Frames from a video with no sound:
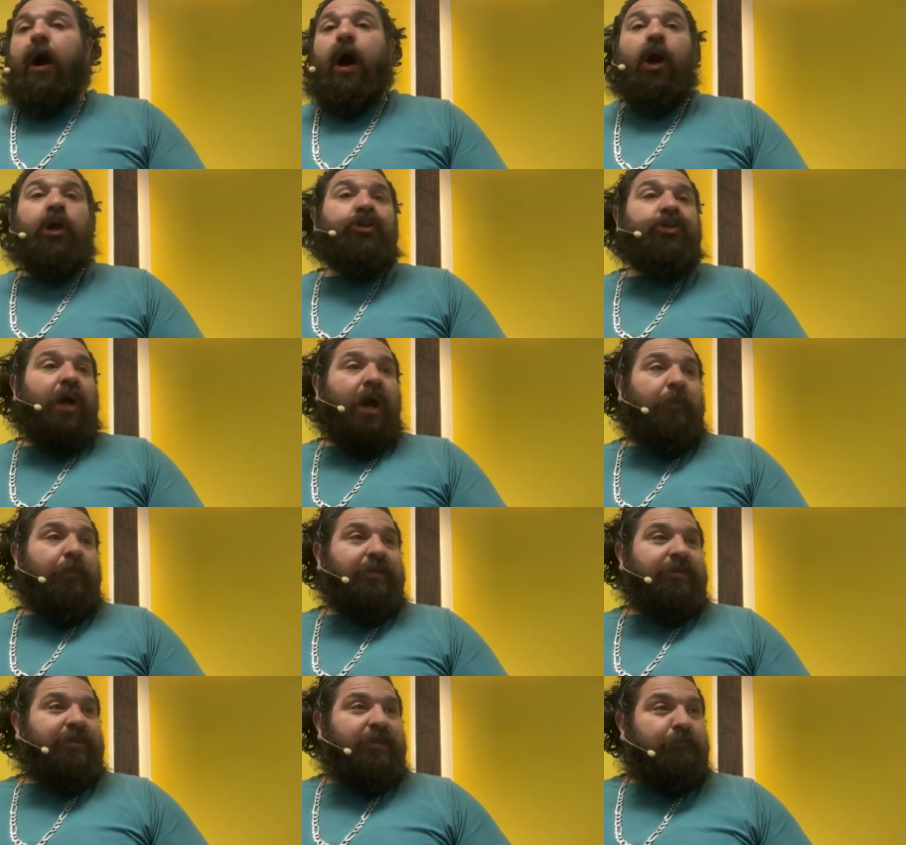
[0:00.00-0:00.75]
Our
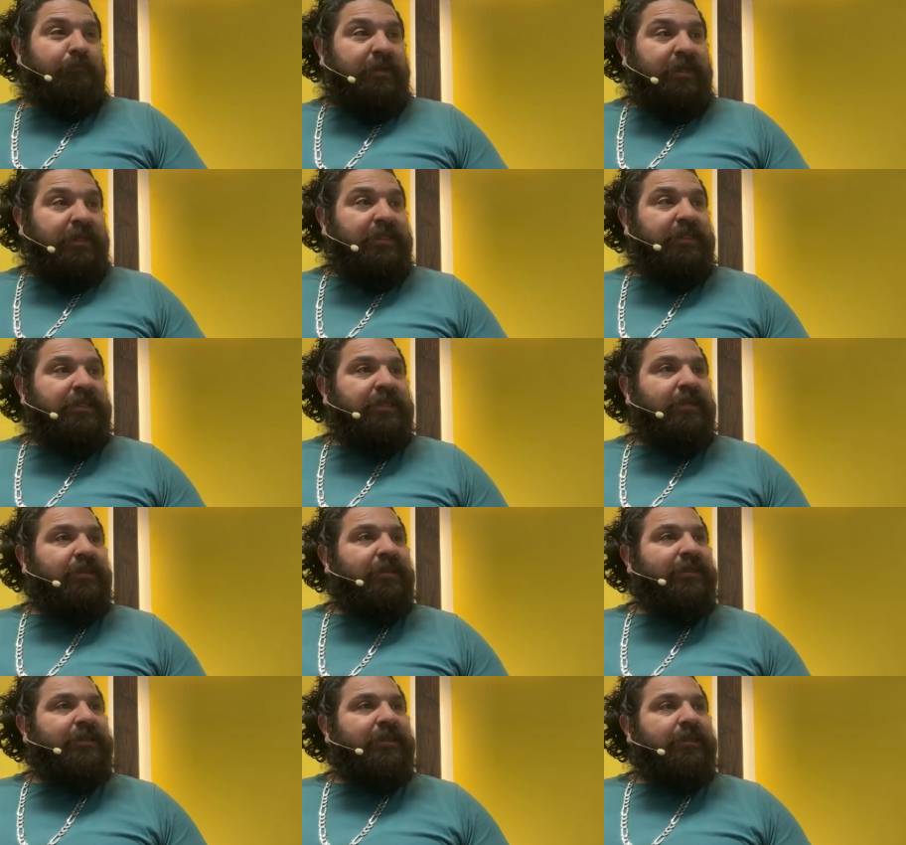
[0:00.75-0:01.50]
job is to be
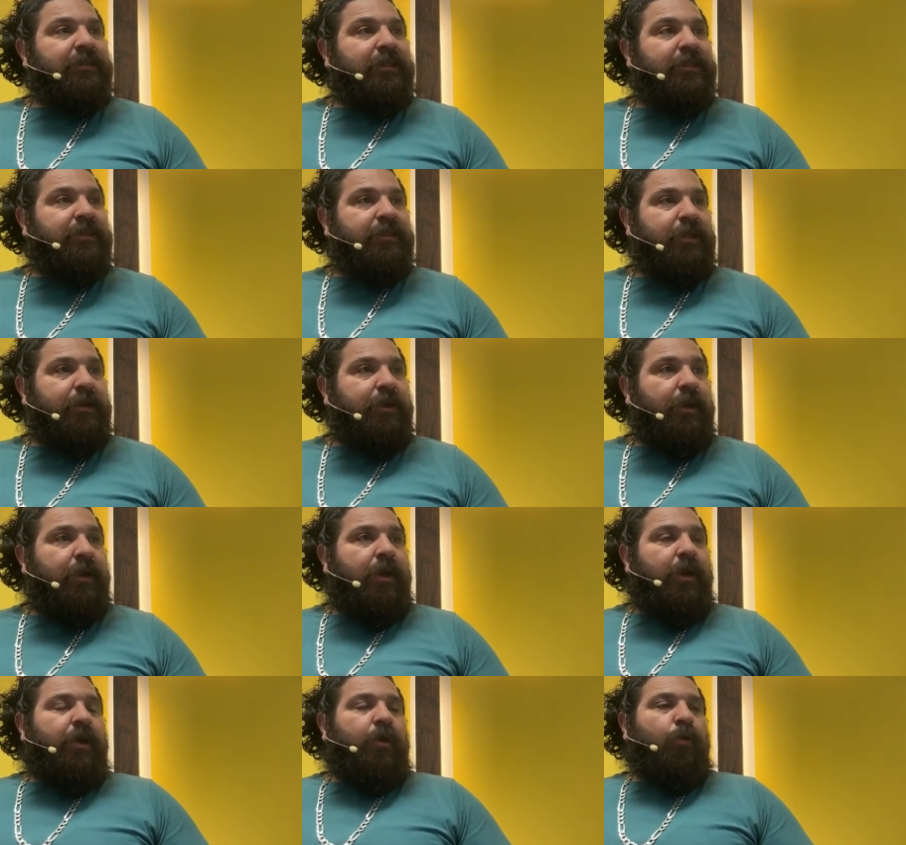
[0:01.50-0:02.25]
still and to
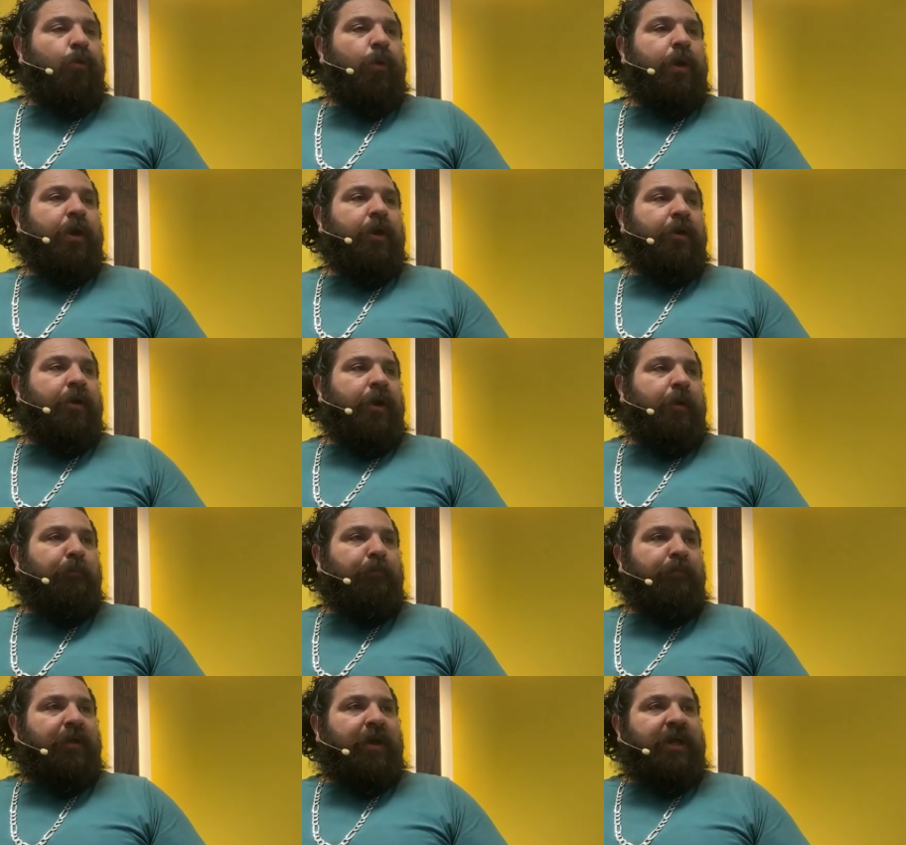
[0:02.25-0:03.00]
listen. We are
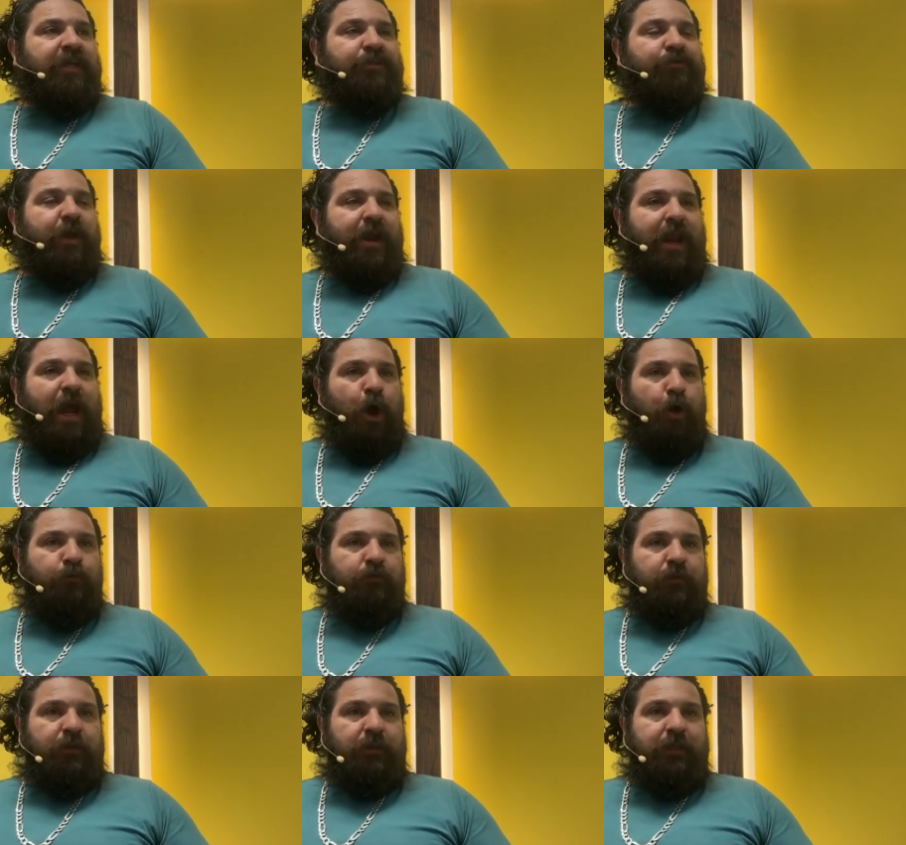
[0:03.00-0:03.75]
in a place right
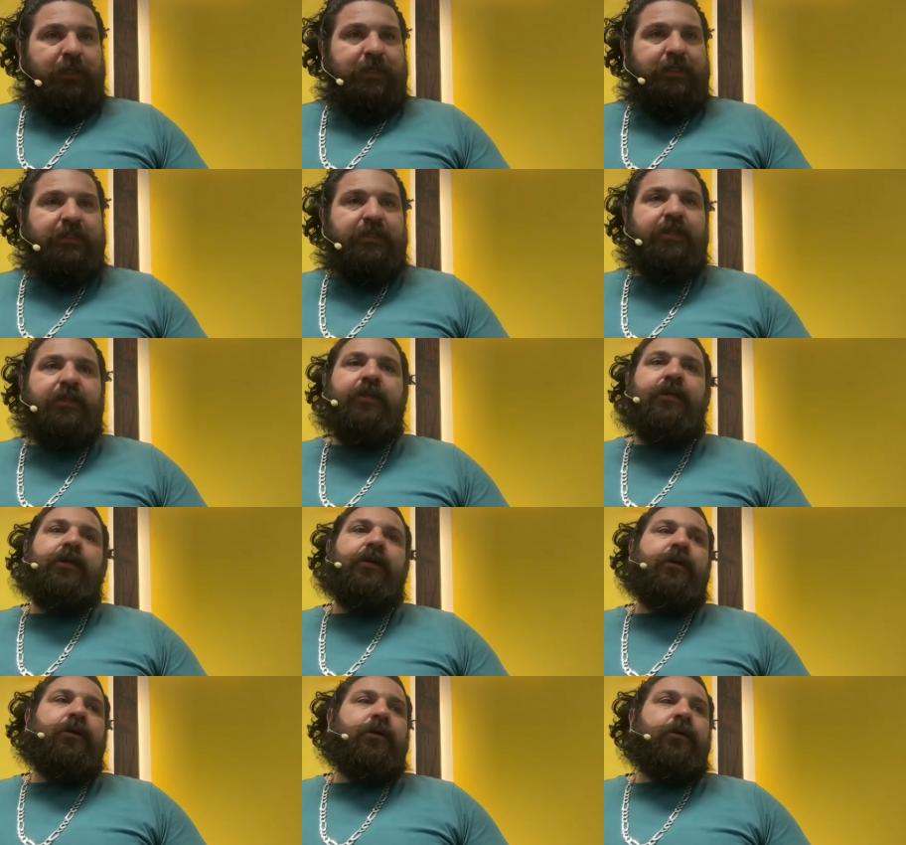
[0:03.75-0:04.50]
now of
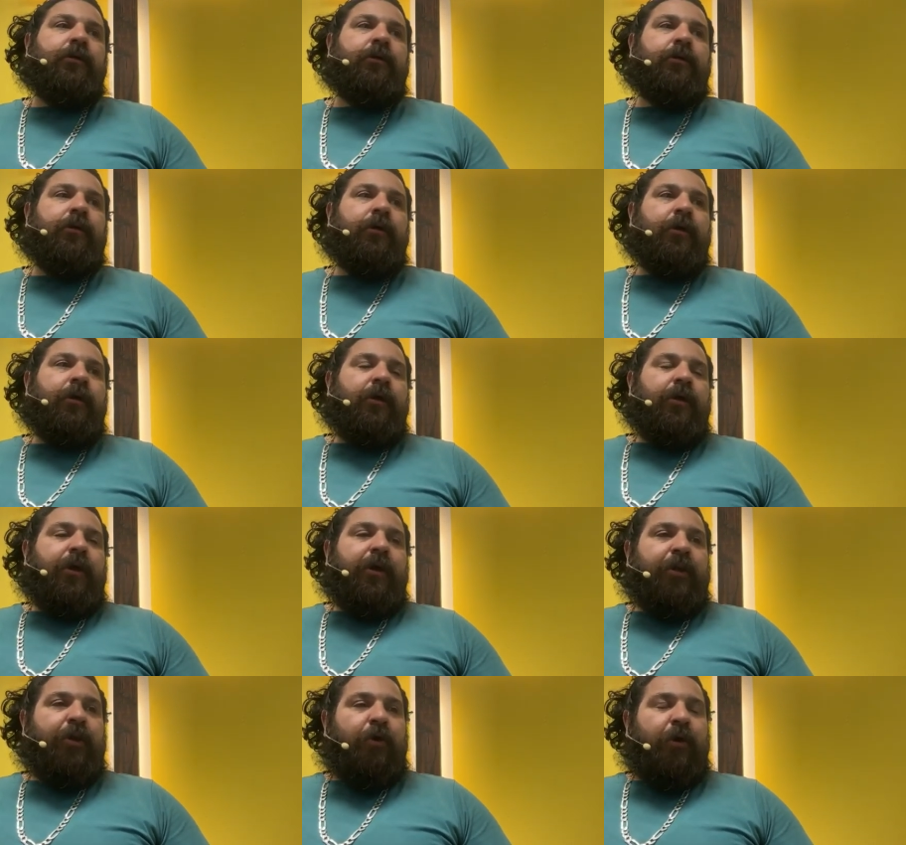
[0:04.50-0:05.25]
listening.
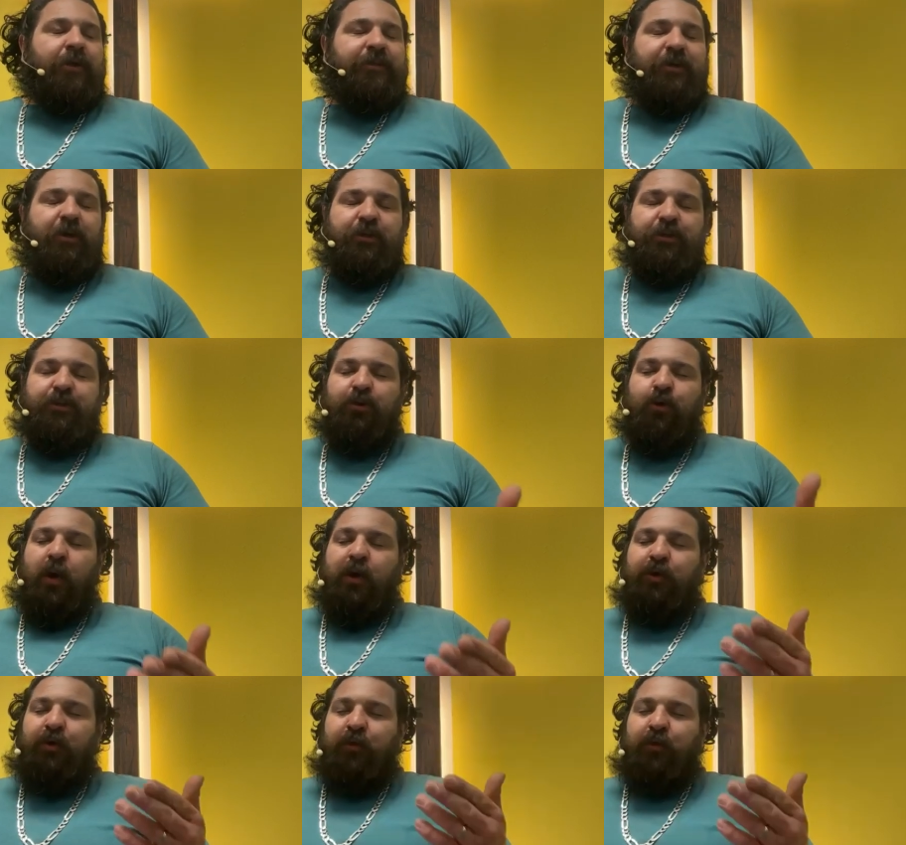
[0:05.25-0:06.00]
You know, as I was
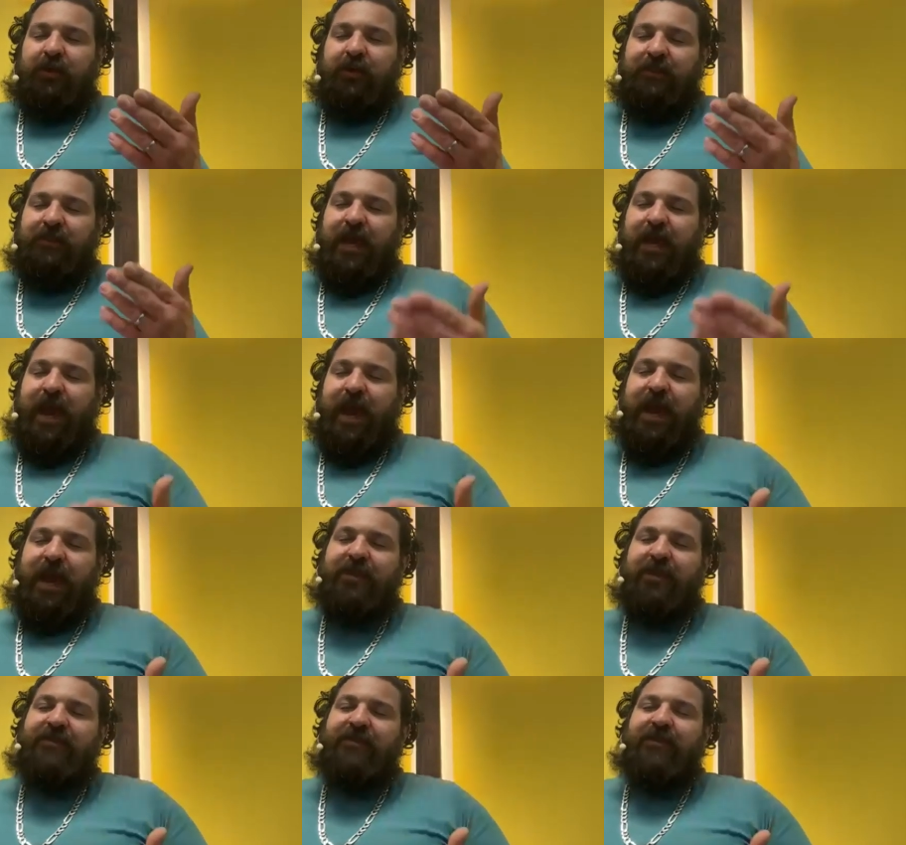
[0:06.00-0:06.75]
going through this
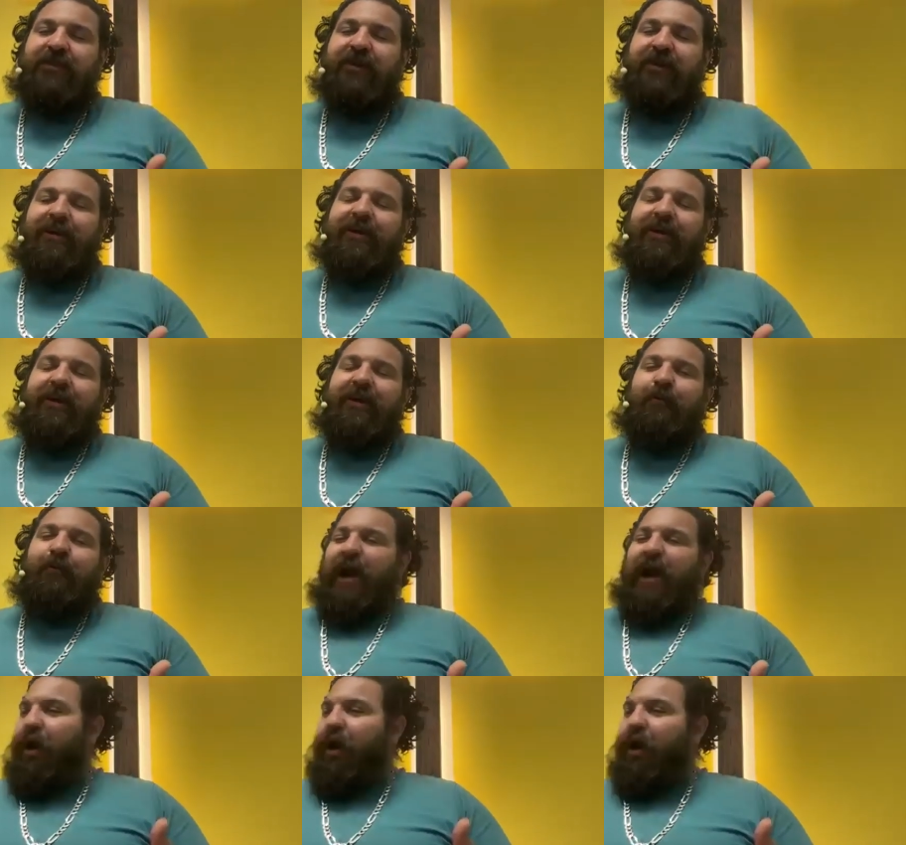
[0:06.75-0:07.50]
text,
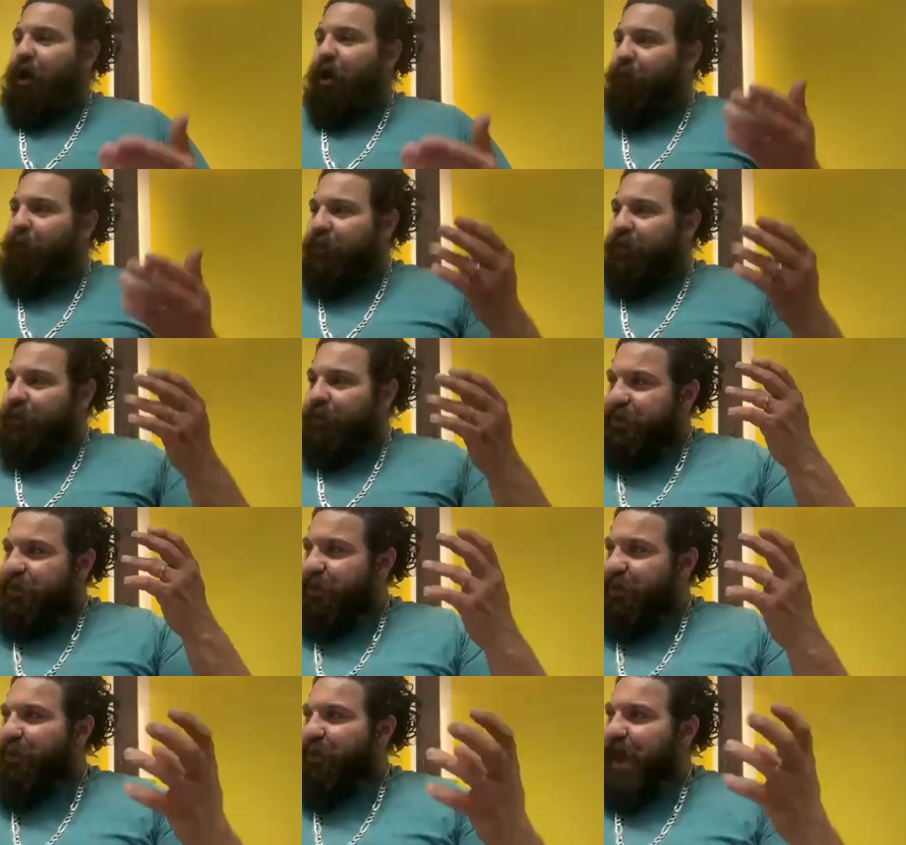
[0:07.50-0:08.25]
my heart was
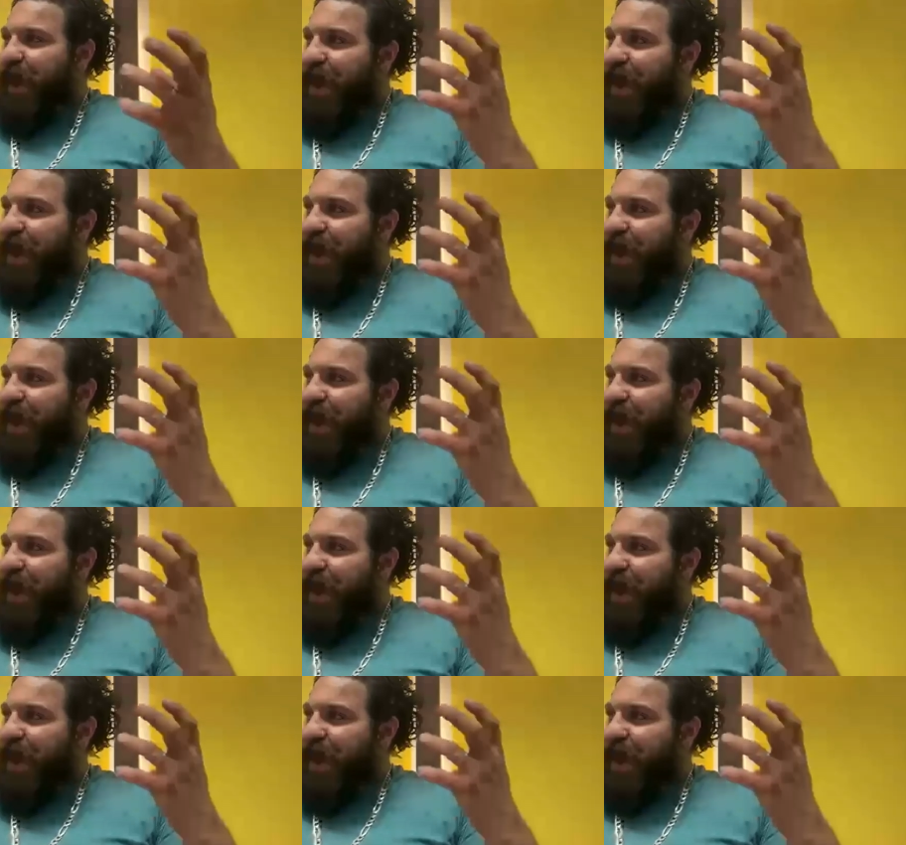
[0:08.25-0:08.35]
so